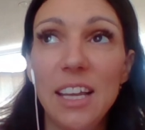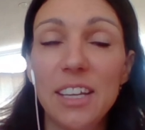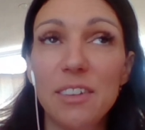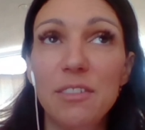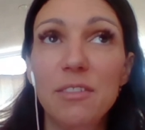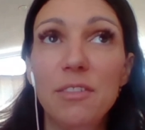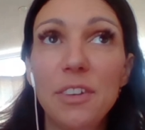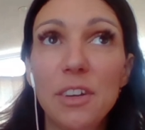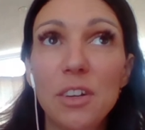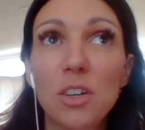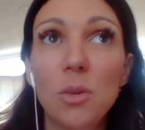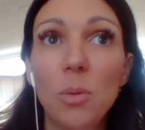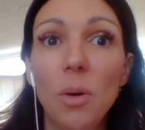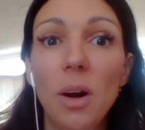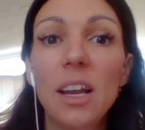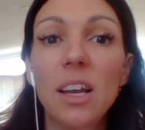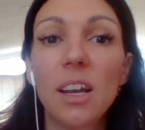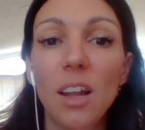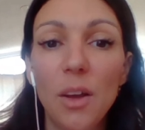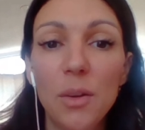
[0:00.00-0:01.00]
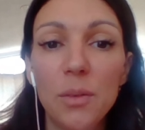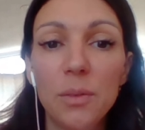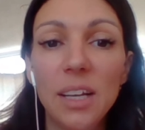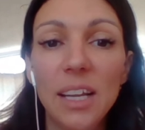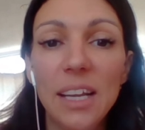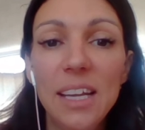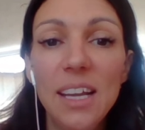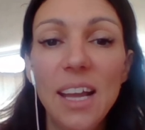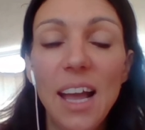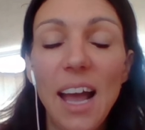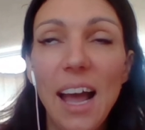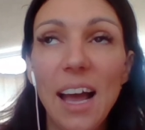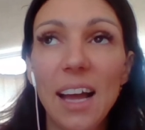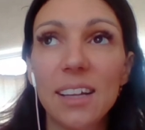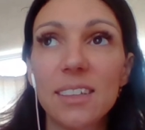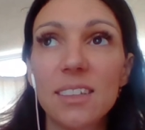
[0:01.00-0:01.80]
it can feel quite lonely.